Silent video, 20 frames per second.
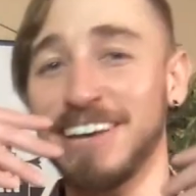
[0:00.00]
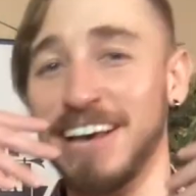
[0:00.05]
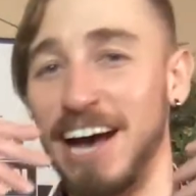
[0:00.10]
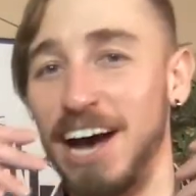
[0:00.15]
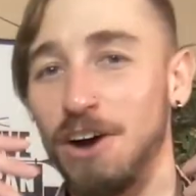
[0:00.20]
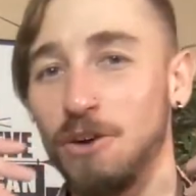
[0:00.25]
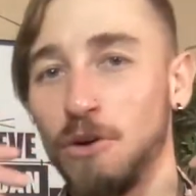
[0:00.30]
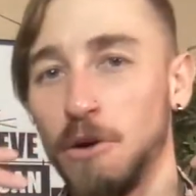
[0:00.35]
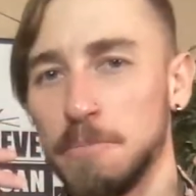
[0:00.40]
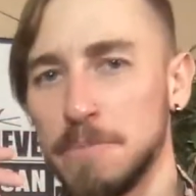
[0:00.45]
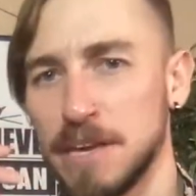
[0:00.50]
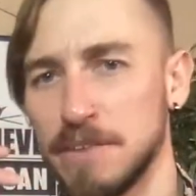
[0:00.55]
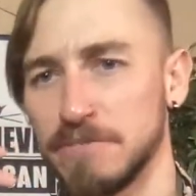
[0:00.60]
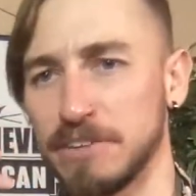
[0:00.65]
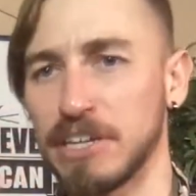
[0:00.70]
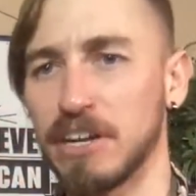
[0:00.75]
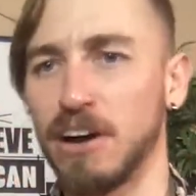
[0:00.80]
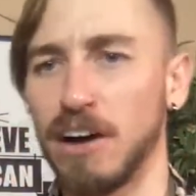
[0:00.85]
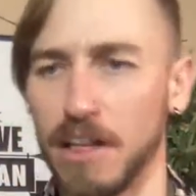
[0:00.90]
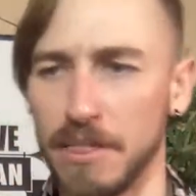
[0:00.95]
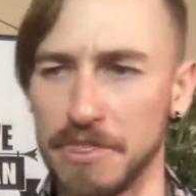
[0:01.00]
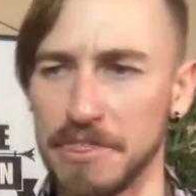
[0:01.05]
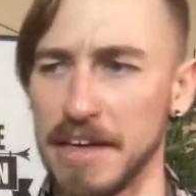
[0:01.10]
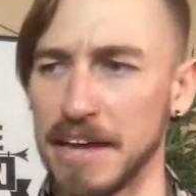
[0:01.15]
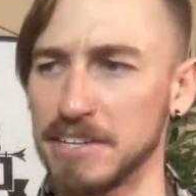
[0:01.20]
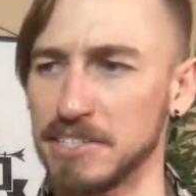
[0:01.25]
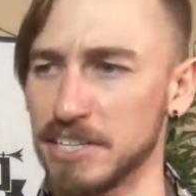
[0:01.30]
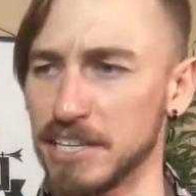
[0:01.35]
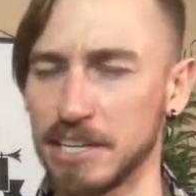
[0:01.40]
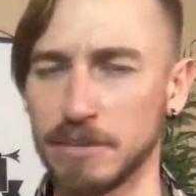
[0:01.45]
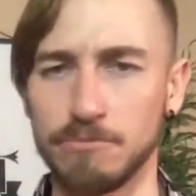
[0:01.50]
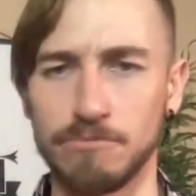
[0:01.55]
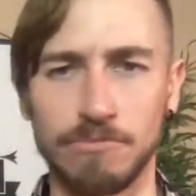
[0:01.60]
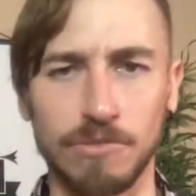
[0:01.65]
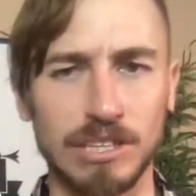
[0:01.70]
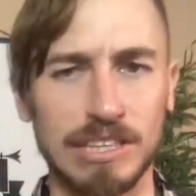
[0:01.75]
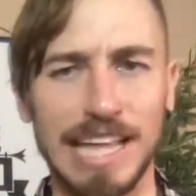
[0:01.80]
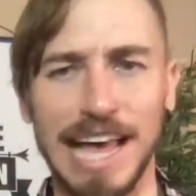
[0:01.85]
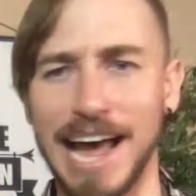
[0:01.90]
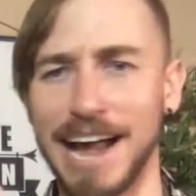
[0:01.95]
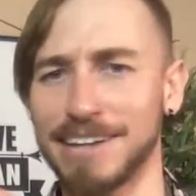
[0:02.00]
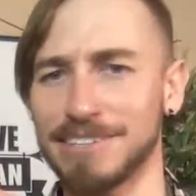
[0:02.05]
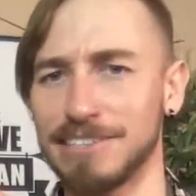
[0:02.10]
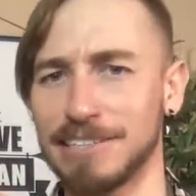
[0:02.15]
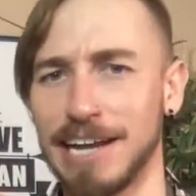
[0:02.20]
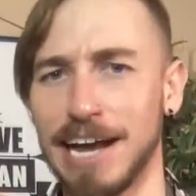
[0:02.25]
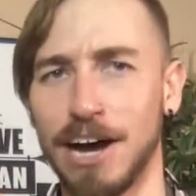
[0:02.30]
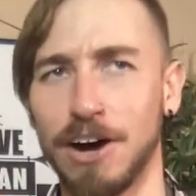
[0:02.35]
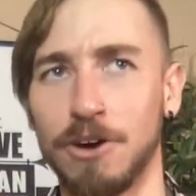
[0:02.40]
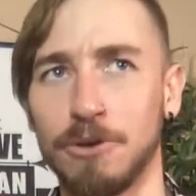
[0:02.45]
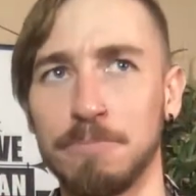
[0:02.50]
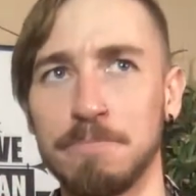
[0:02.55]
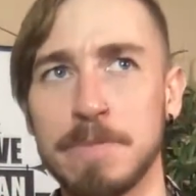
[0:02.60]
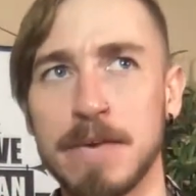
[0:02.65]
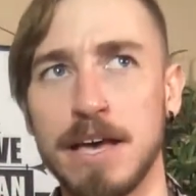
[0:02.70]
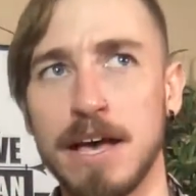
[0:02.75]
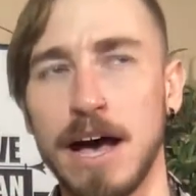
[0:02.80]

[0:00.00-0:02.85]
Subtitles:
how I'm being very authentic and relaxed, and how